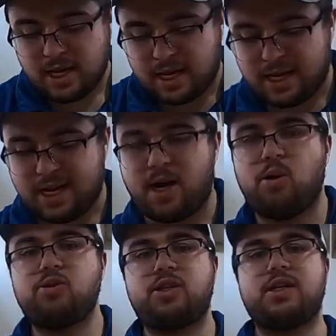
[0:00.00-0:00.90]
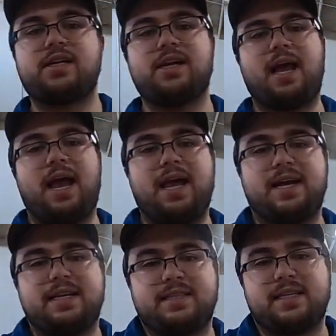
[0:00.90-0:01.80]
OSHA
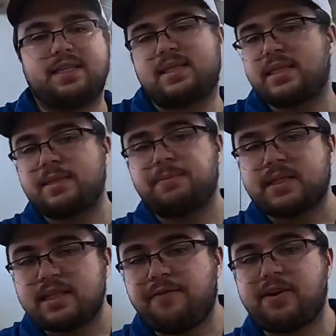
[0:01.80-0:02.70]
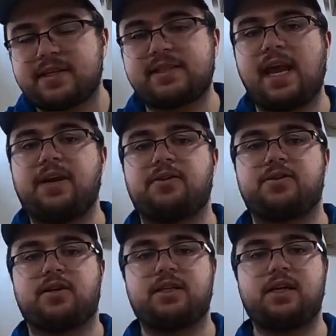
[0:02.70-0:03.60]
has specific
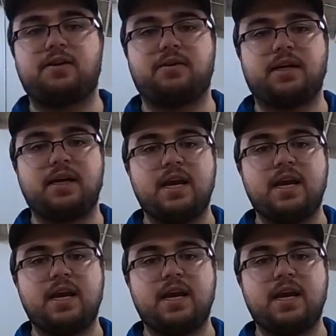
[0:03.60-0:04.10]
standards on hearing,